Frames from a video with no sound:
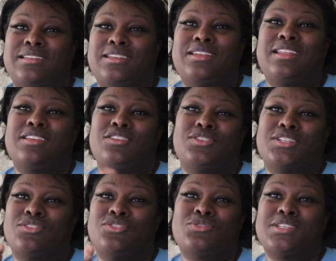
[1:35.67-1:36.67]
You
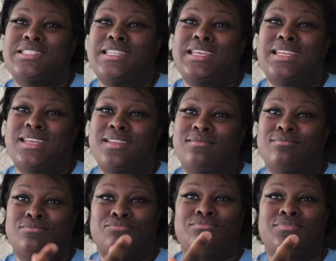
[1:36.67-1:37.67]
just did it.
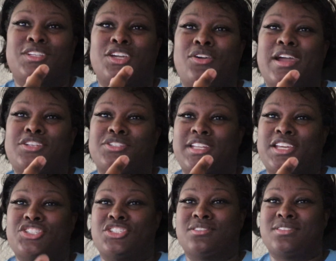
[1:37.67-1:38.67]

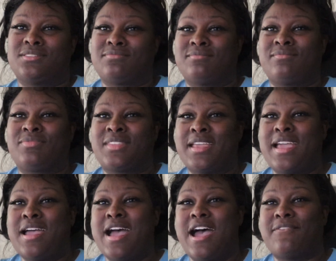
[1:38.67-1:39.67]
Congratulations.
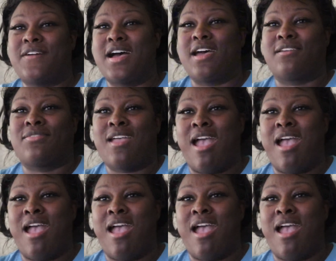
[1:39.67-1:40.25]
High five.